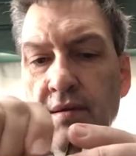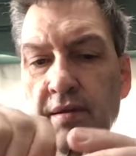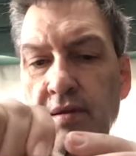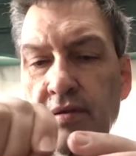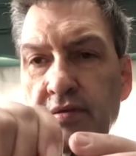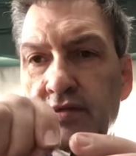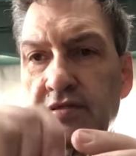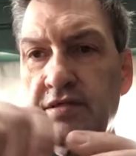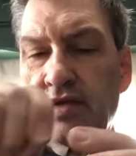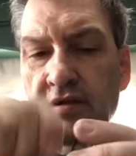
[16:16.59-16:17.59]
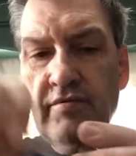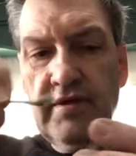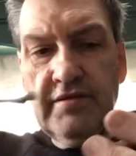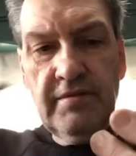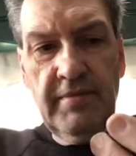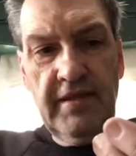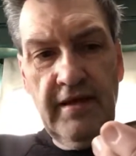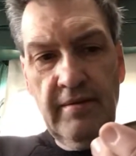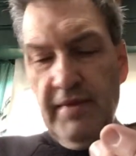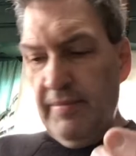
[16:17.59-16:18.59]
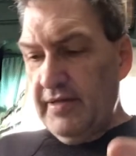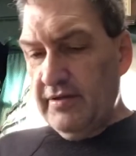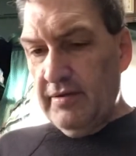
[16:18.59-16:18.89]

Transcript: I'm just going to run some in there. Maybe a little